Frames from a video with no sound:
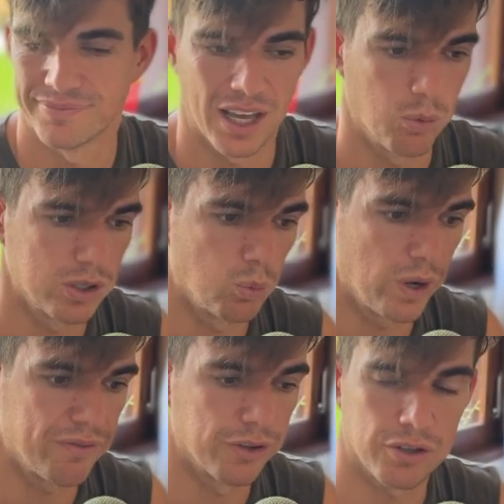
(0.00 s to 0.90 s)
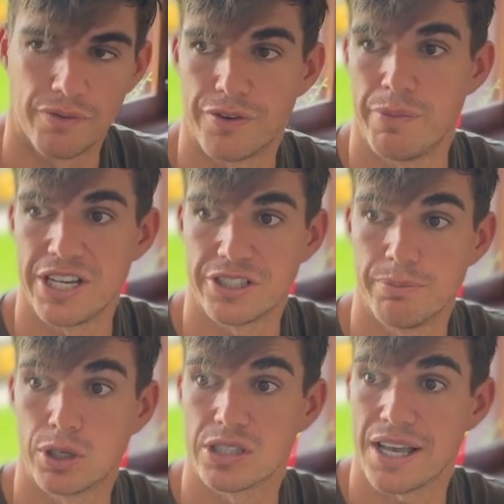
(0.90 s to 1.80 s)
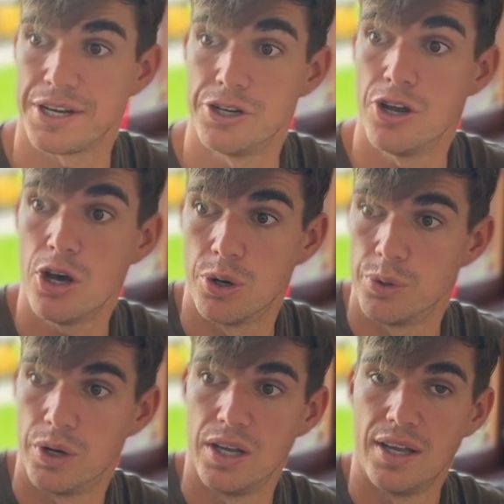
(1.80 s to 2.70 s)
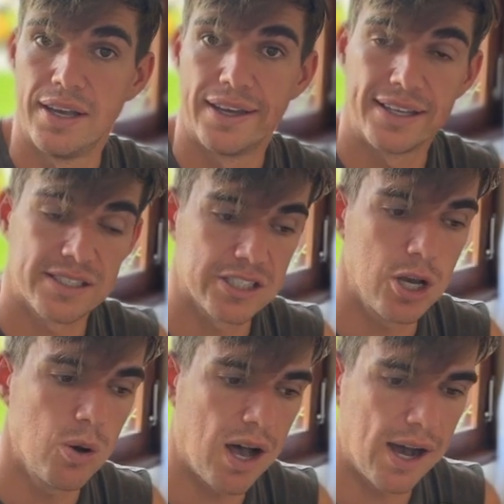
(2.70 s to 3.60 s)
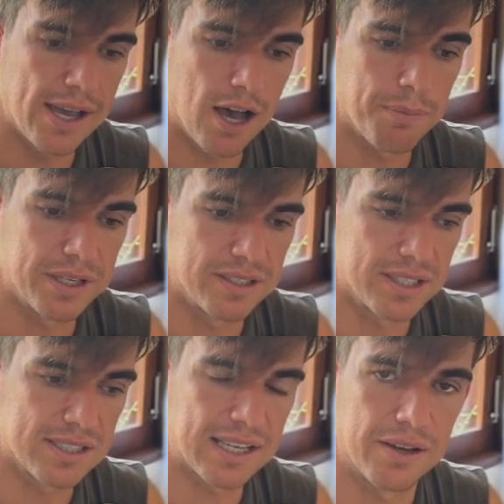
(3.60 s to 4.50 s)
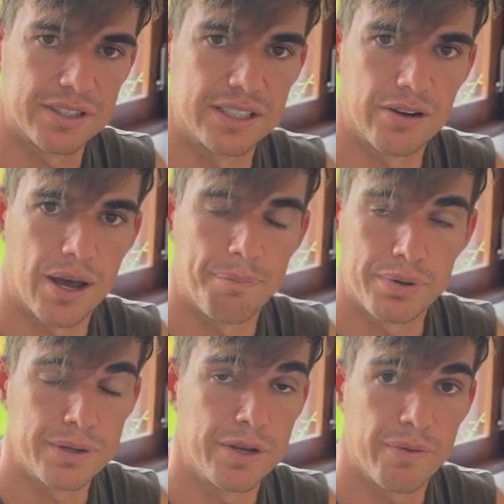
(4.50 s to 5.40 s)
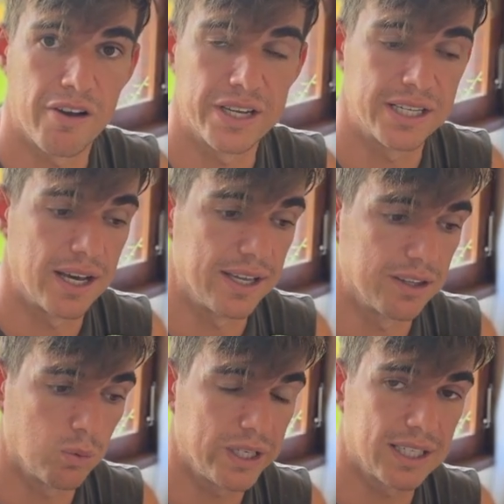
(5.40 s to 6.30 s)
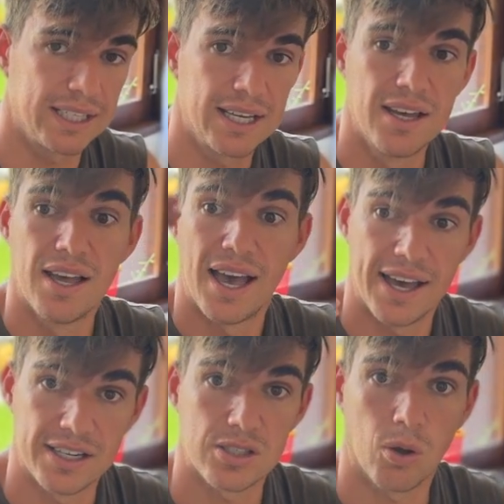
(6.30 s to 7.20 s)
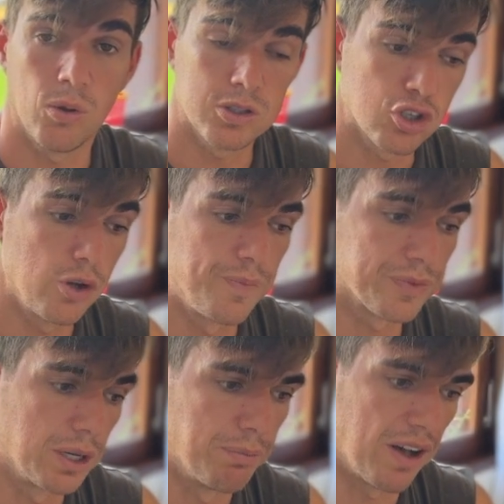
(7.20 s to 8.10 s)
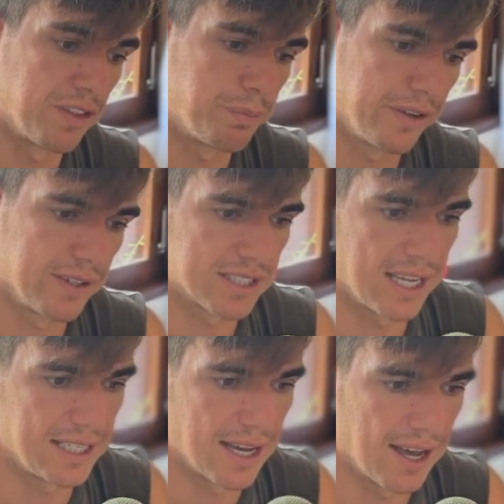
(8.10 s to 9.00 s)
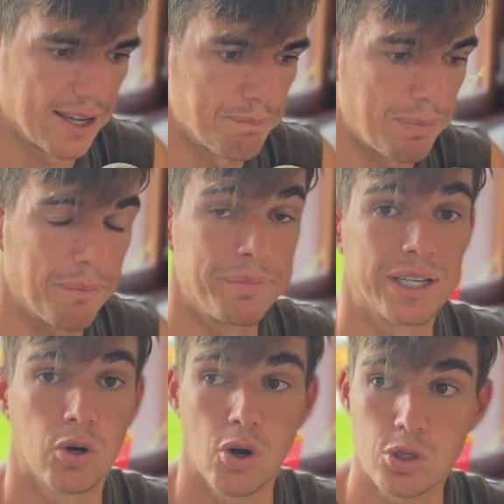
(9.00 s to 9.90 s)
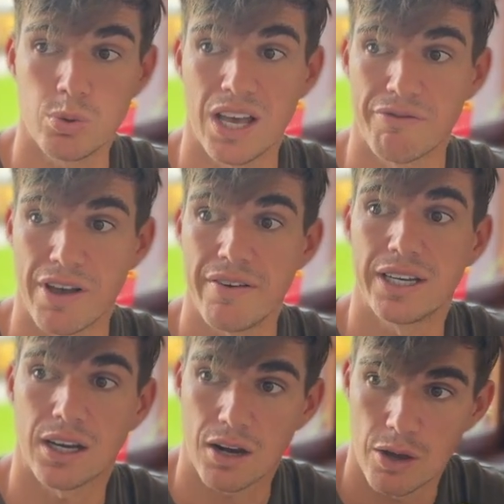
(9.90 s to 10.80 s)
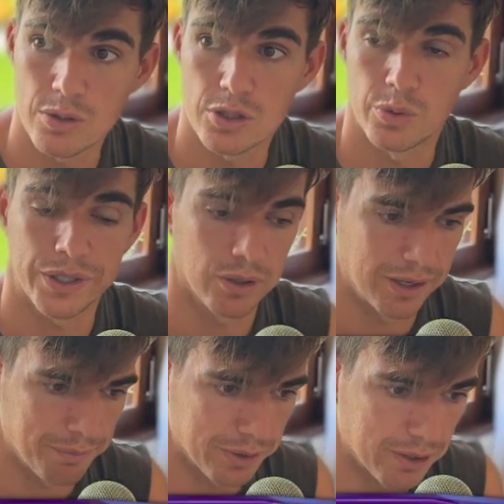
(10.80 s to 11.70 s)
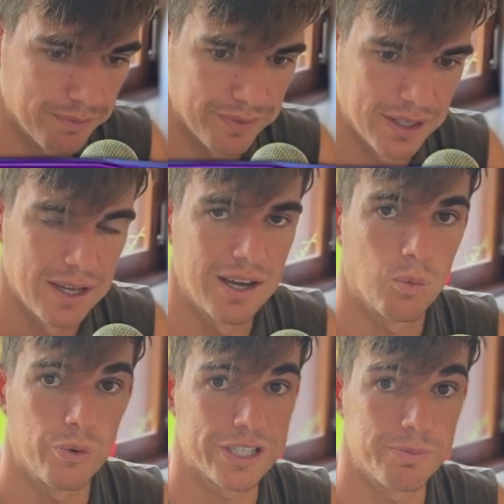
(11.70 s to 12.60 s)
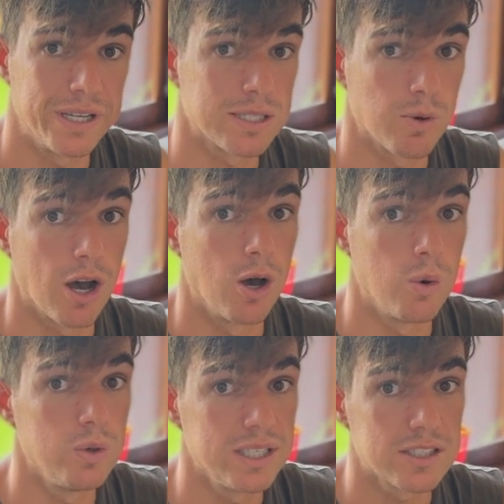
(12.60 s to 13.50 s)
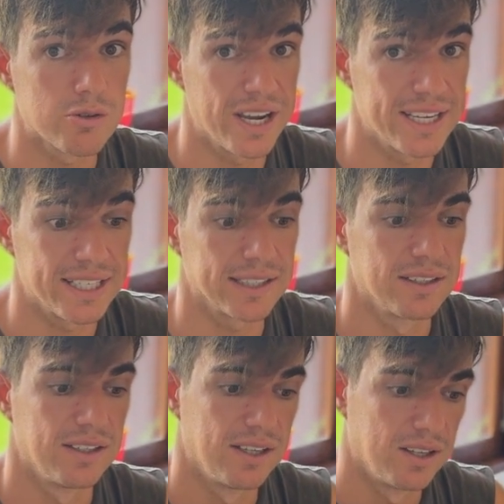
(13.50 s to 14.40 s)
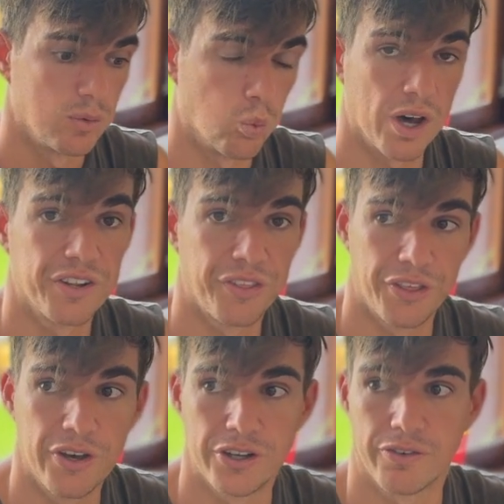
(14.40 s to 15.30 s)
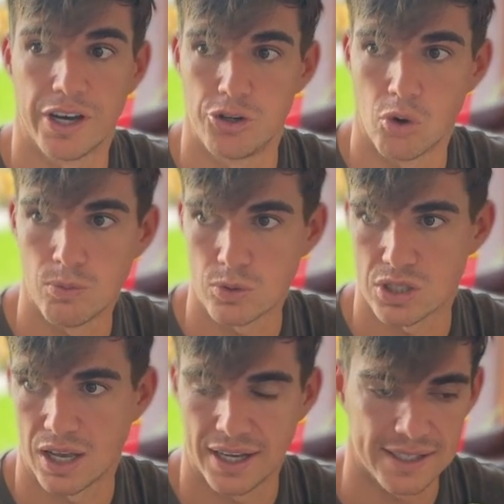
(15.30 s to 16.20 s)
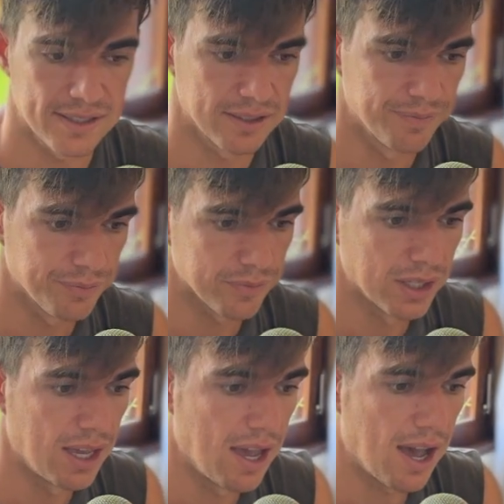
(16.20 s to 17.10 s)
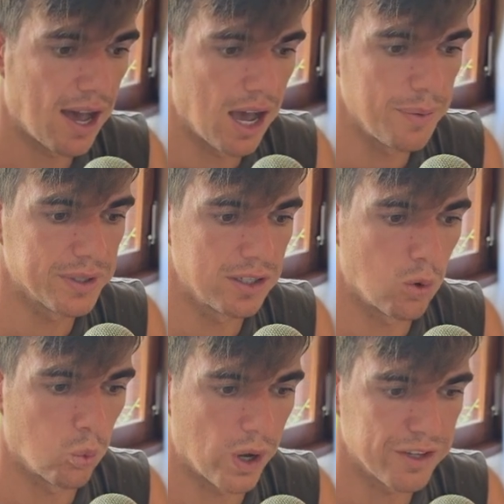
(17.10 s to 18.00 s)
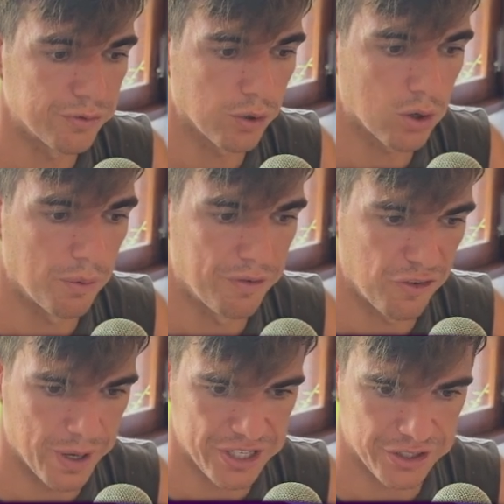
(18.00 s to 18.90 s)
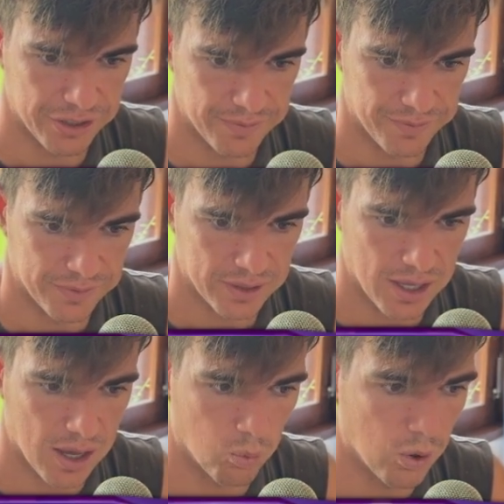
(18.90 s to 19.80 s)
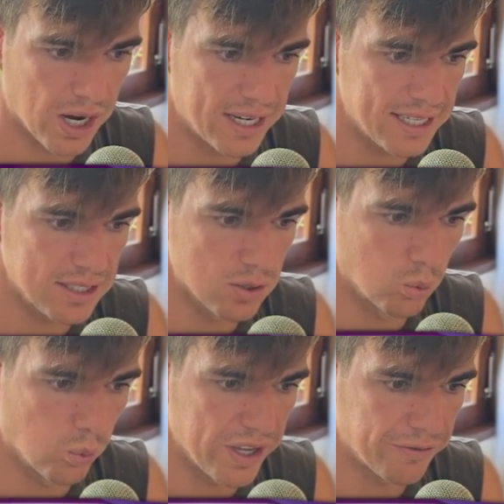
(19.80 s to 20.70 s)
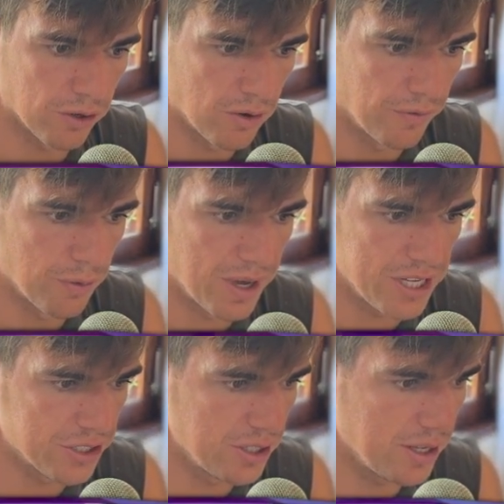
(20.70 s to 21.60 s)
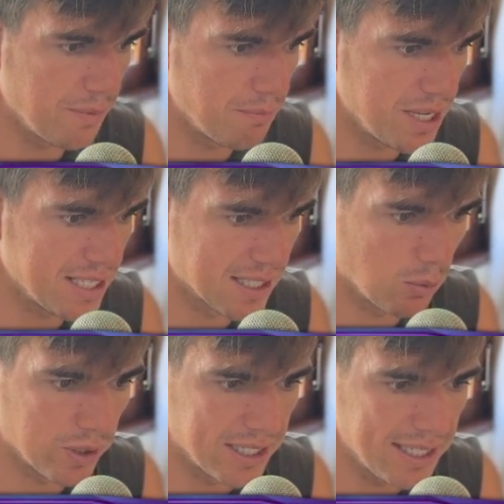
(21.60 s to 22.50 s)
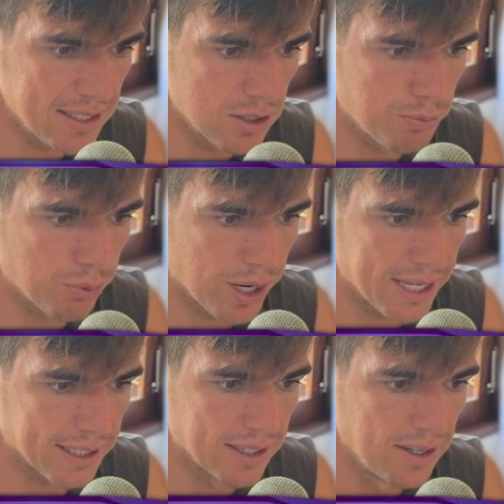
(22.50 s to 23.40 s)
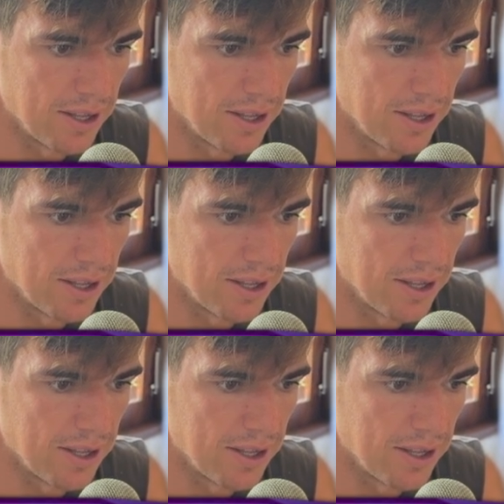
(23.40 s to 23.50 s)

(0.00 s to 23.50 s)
I wouldn't wait for the confirmation, because I know It's so high up in discounted premium arena in the weekly, and it's also above the previous daily high. But because we are very close to equilibrium, which means we're only trading 1/3 of our normal size, I'm going to wait for confirmation. And what I need to wait for confirmation, it means that we need to break